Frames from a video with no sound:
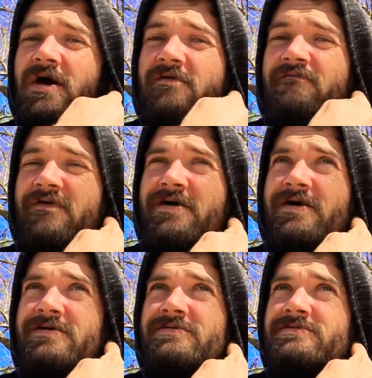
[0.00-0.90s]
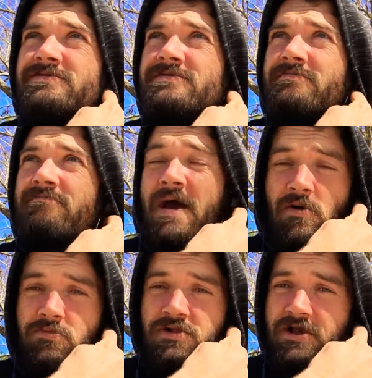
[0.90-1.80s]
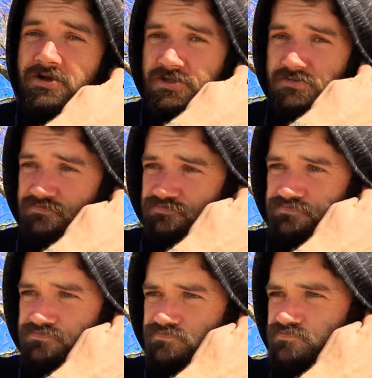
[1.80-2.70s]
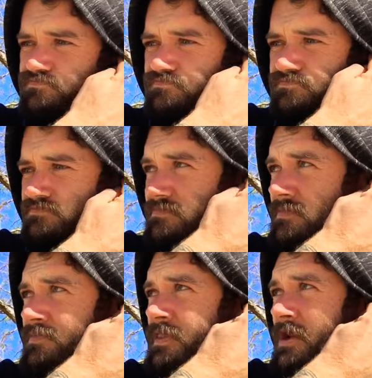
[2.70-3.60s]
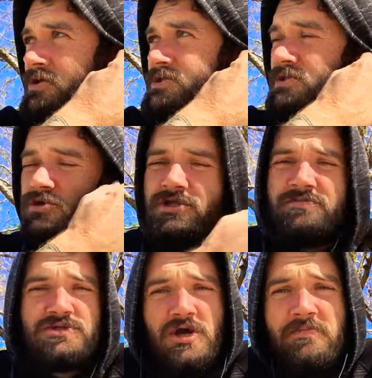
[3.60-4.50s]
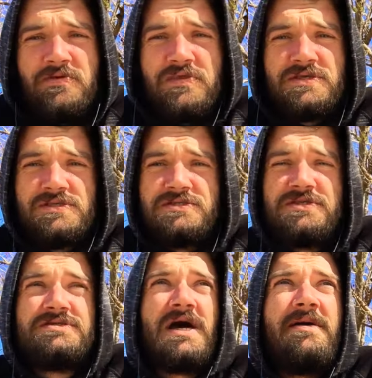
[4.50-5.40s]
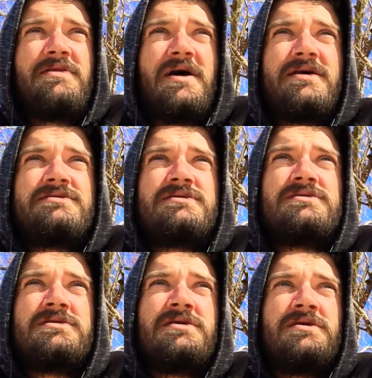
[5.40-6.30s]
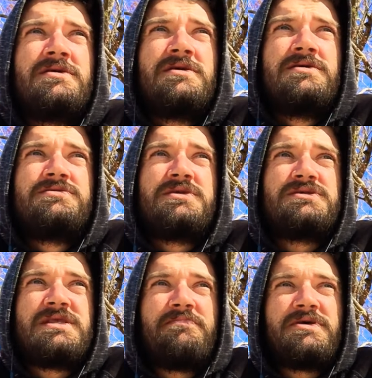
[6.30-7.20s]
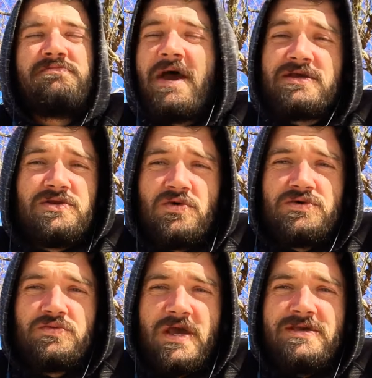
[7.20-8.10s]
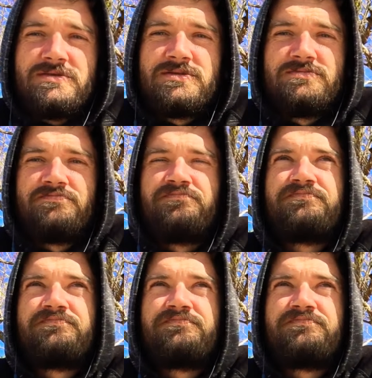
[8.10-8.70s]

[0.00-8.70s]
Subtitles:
lot of power players that are still going to be dropping things into the timelines to step us back into old ways.